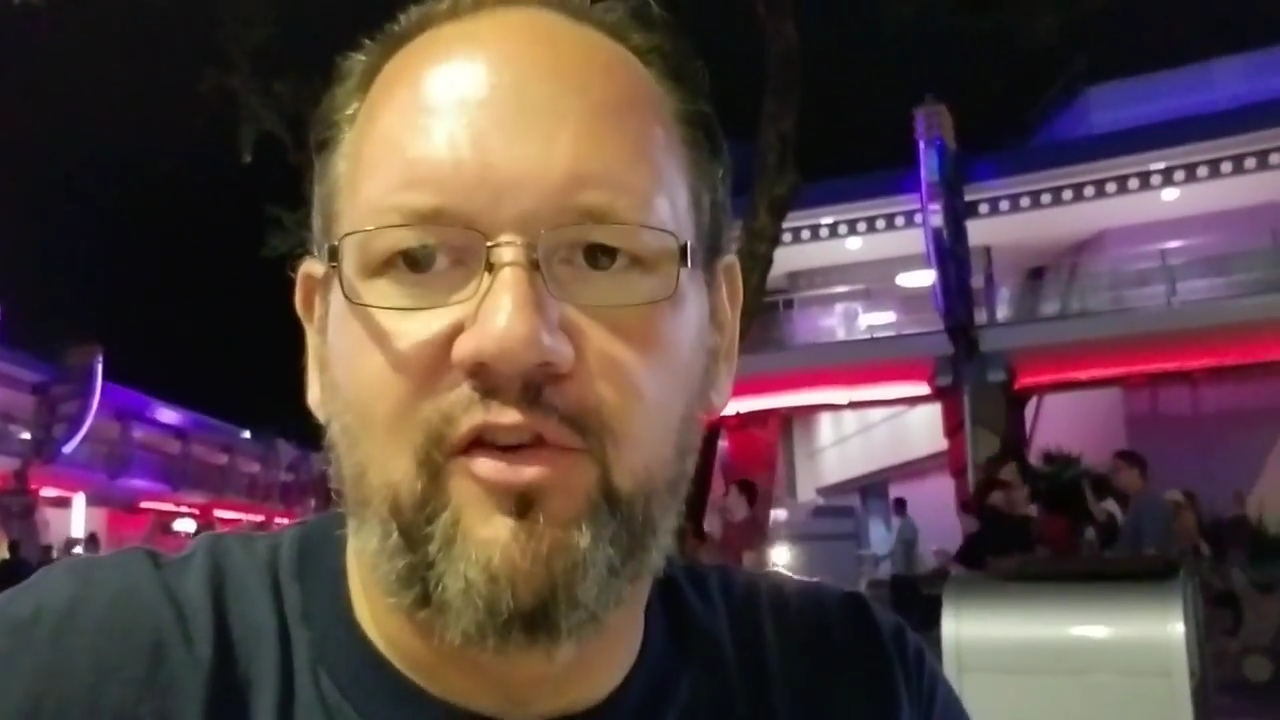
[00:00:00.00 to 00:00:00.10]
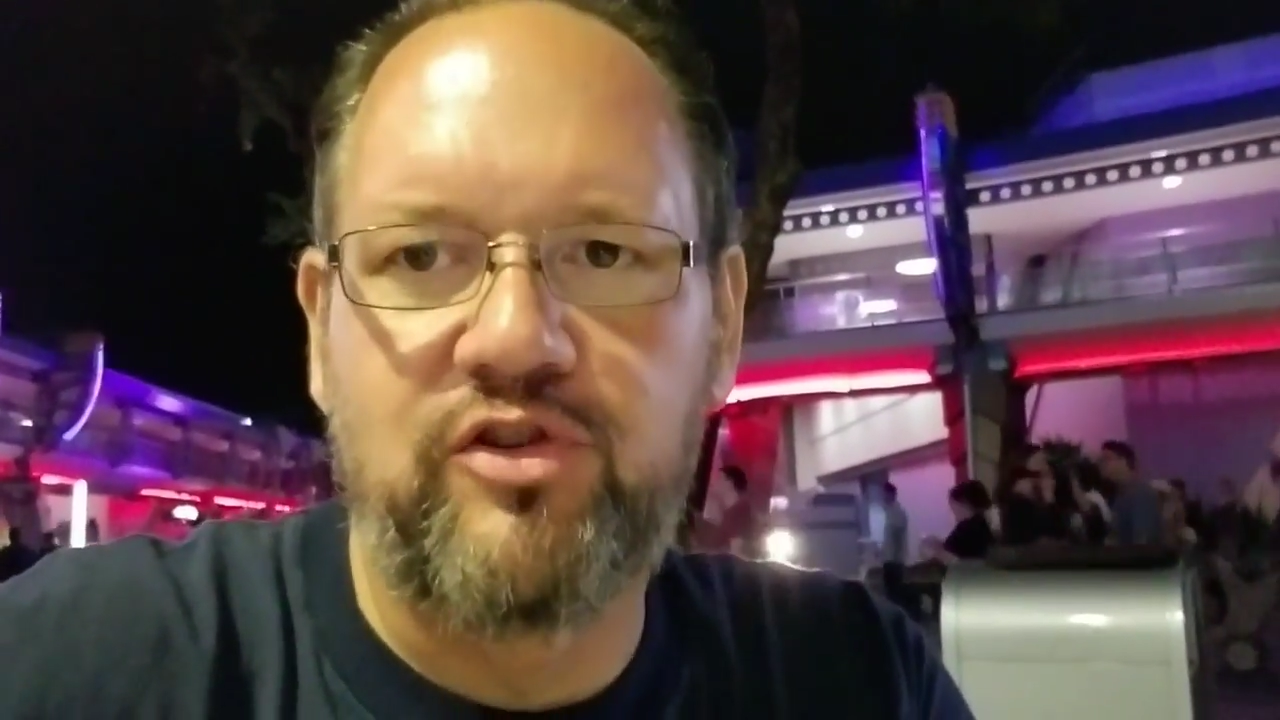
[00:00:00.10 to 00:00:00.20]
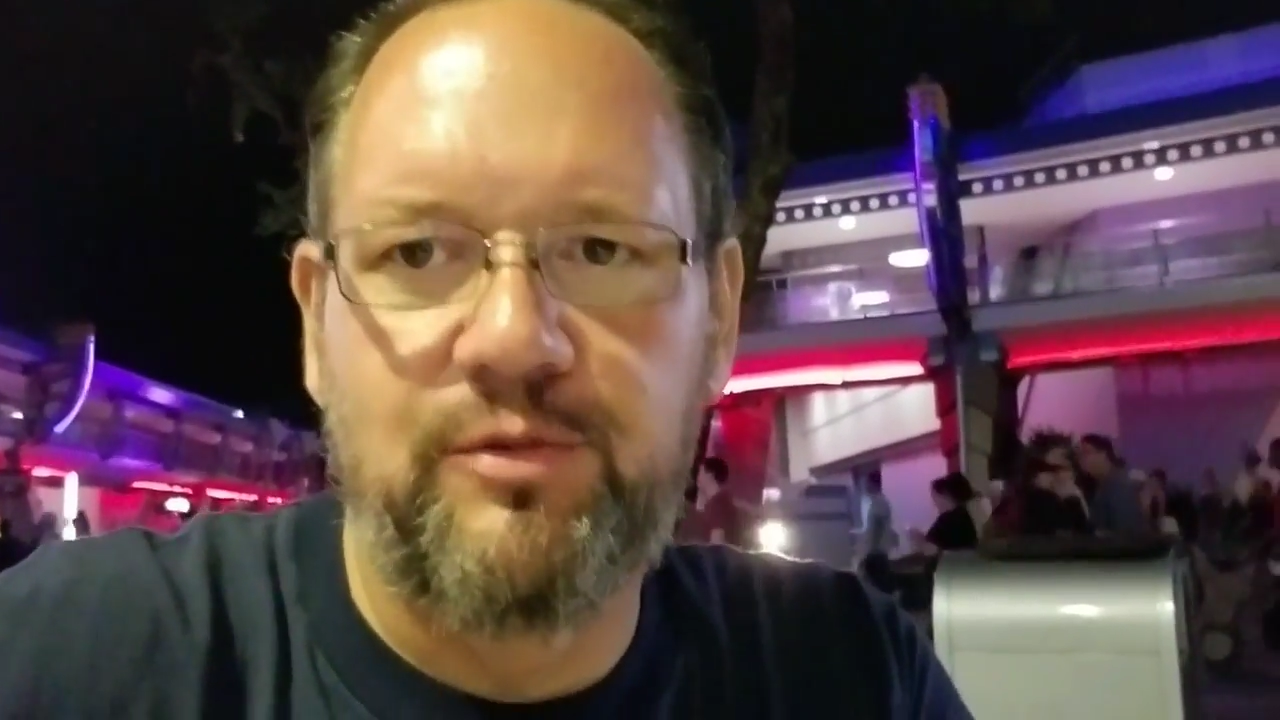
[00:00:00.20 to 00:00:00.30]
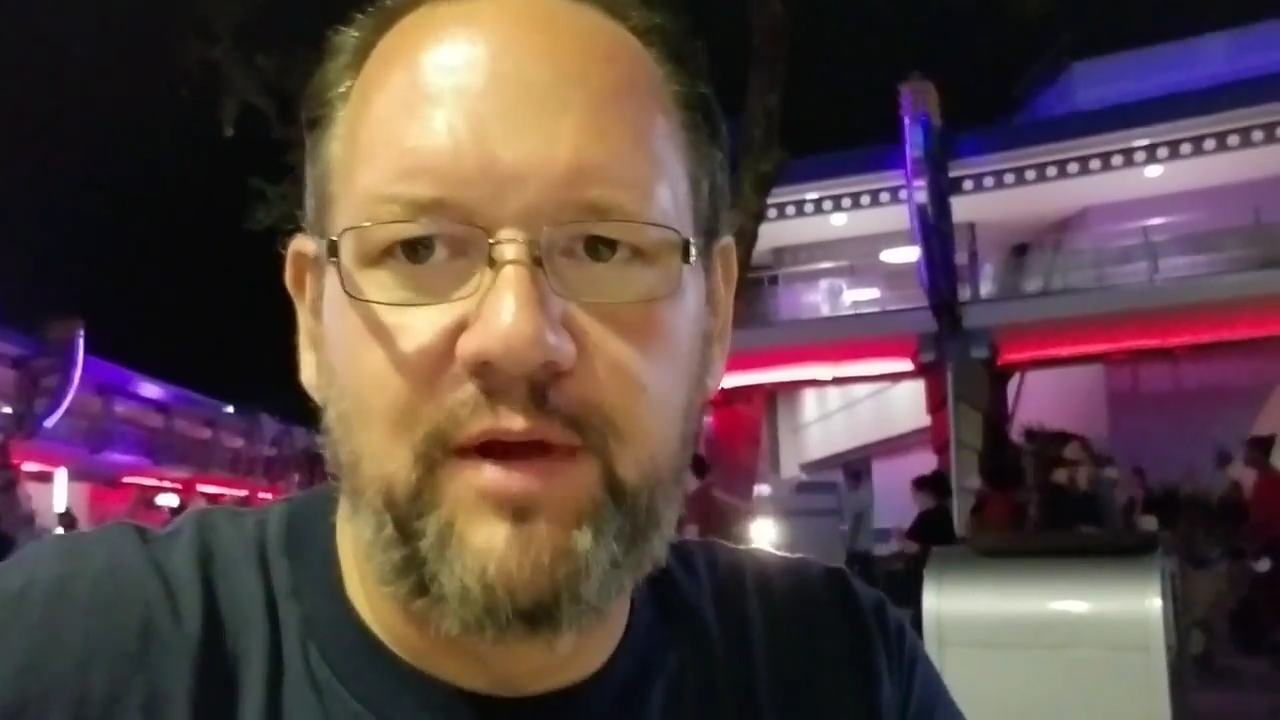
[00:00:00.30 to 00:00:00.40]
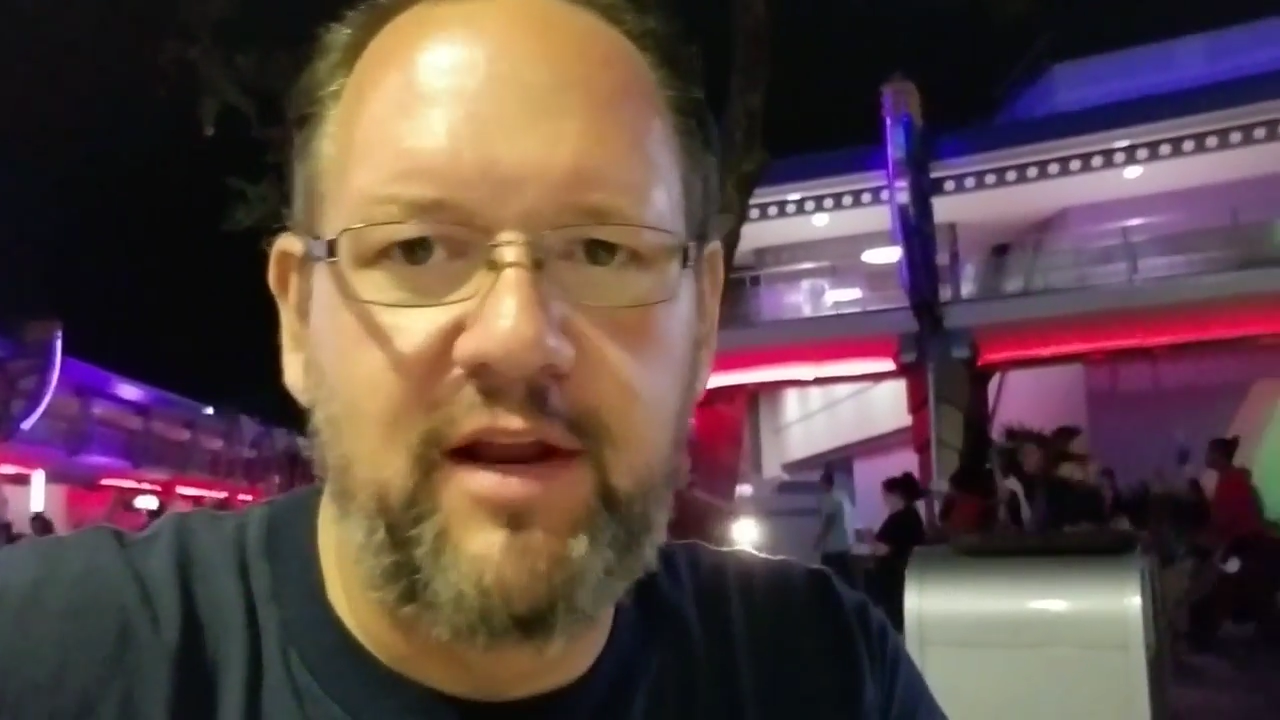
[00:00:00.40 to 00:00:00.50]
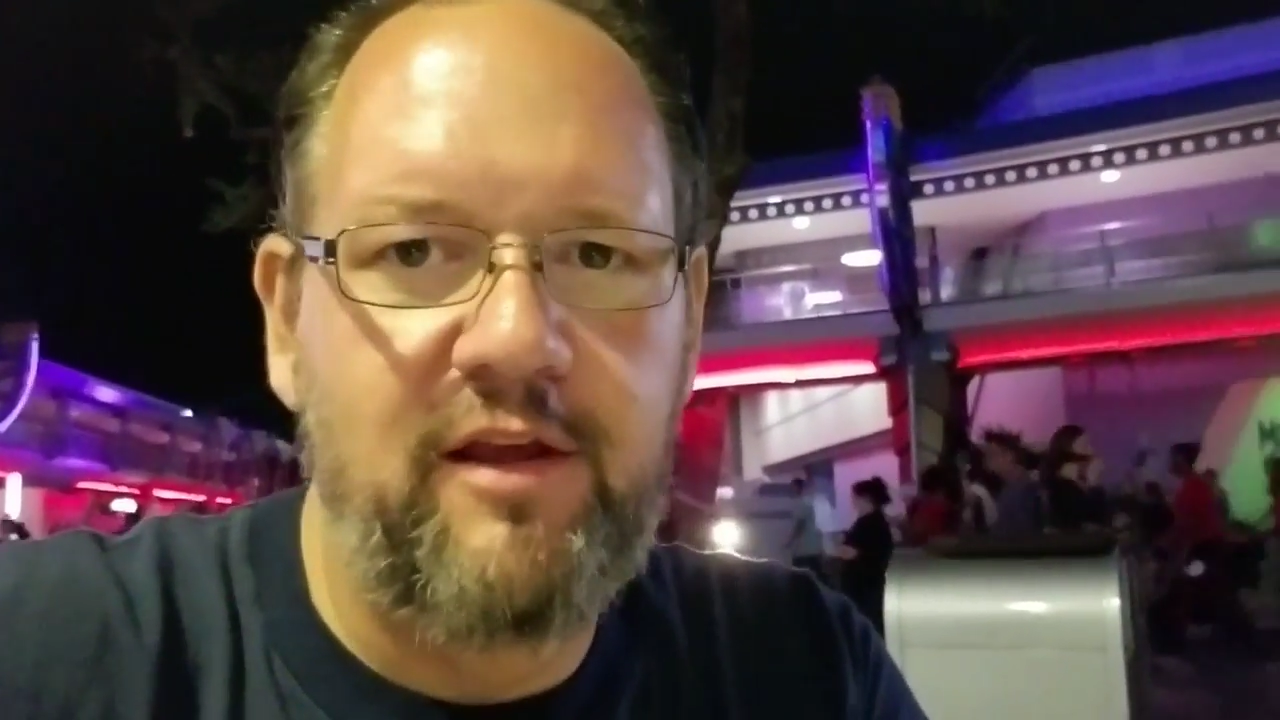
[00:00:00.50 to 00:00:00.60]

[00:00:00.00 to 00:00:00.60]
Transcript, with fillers: social media.